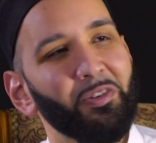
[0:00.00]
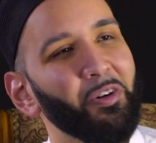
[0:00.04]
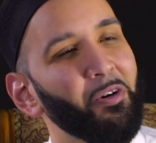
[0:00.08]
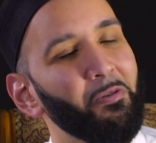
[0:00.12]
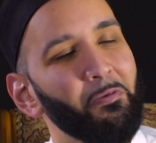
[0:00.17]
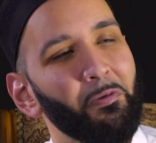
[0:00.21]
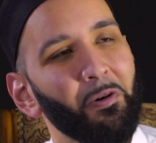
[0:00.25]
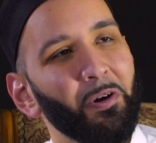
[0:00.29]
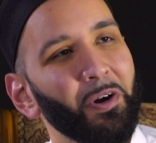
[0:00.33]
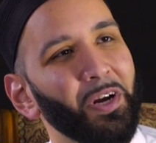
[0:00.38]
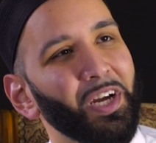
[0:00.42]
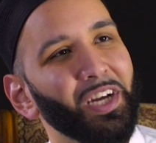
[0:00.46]

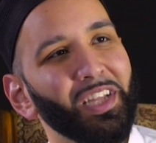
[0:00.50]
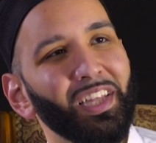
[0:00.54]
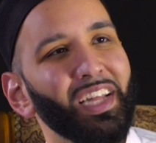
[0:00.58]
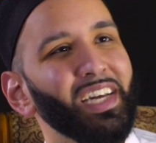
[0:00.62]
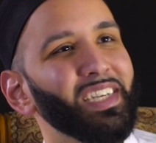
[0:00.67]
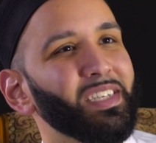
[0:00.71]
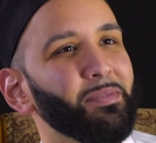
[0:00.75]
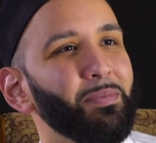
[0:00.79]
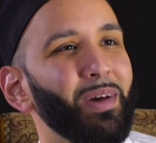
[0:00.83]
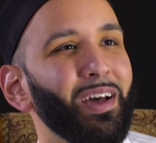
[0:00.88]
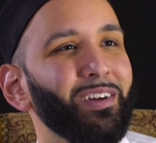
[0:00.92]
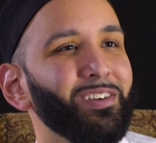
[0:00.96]
don't worry, Allah
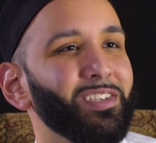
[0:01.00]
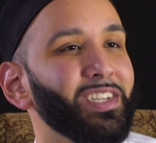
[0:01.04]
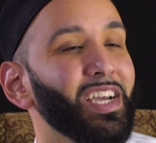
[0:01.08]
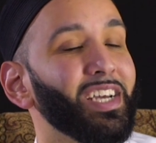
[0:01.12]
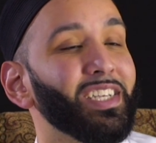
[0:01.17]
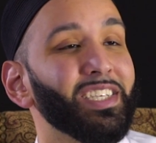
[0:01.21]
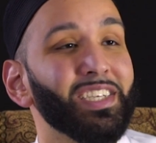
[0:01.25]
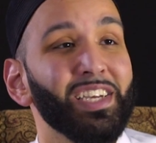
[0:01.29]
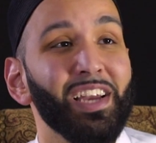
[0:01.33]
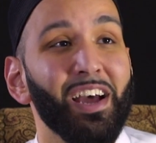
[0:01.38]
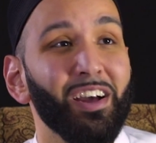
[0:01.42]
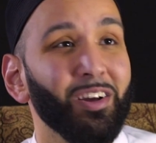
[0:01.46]
subhanahu wa
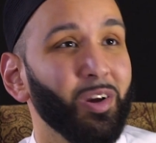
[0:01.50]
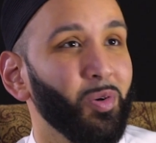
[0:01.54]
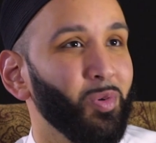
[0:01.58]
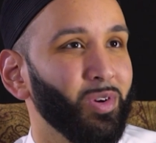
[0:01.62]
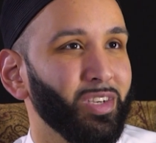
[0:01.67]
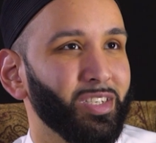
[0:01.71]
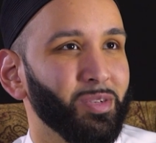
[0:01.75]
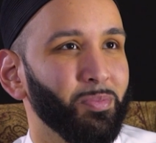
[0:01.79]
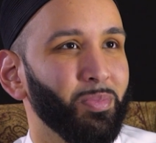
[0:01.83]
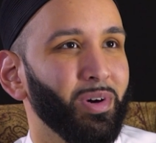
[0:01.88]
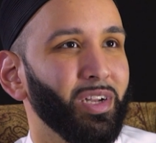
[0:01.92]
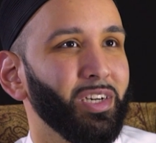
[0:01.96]
ta'ala is not
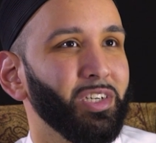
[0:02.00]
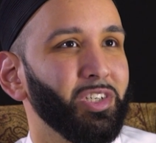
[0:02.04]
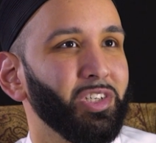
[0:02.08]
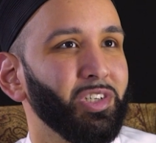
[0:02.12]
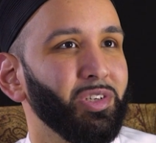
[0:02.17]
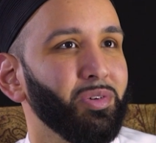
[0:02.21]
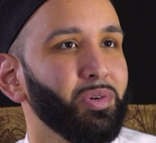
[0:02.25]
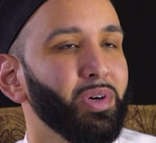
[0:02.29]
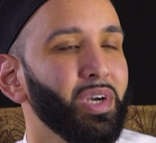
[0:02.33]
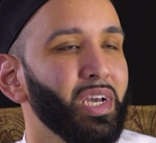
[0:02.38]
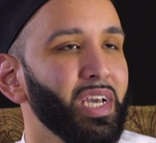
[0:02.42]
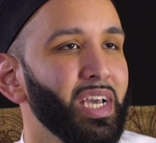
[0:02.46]
going to punish
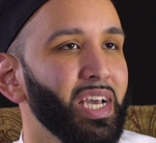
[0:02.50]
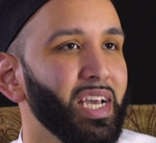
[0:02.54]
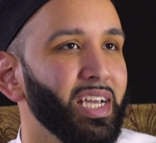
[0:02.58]
you.